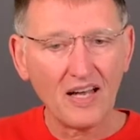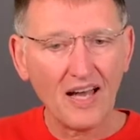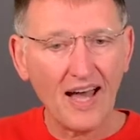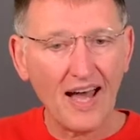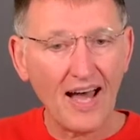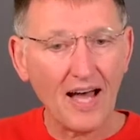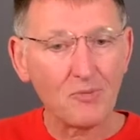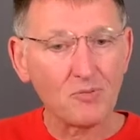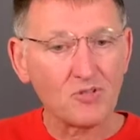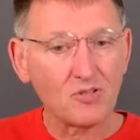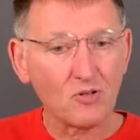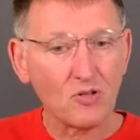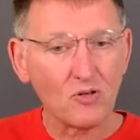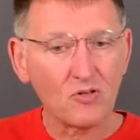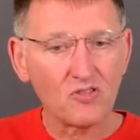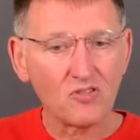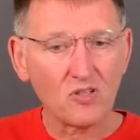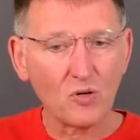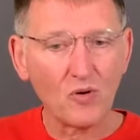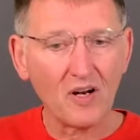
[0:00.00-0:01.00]

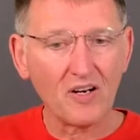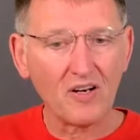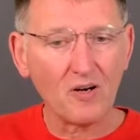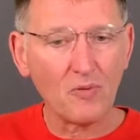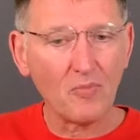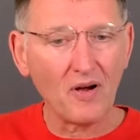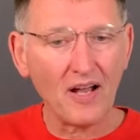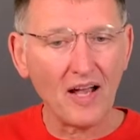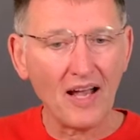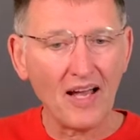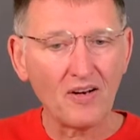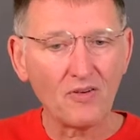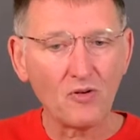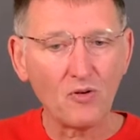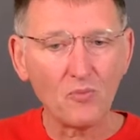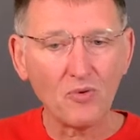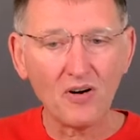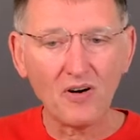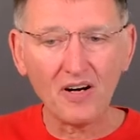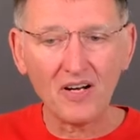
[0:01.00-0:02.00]
Absolute Surrender by Andrew
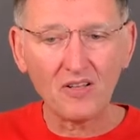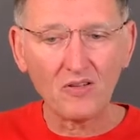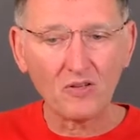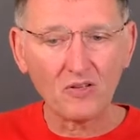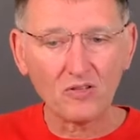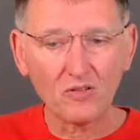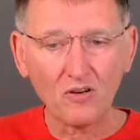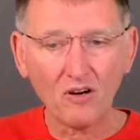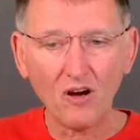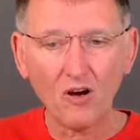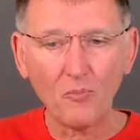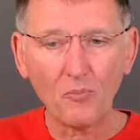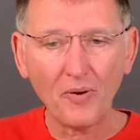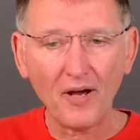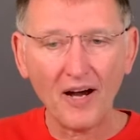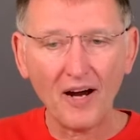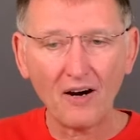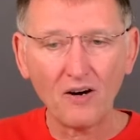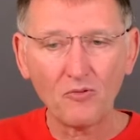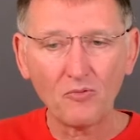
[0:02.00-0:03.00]
Murray. Those are all
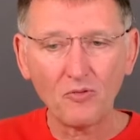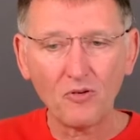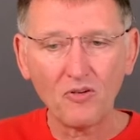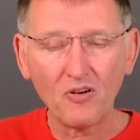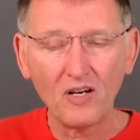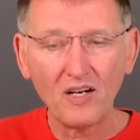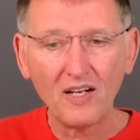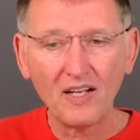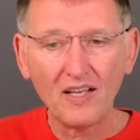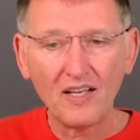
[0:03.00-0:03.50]
powerful.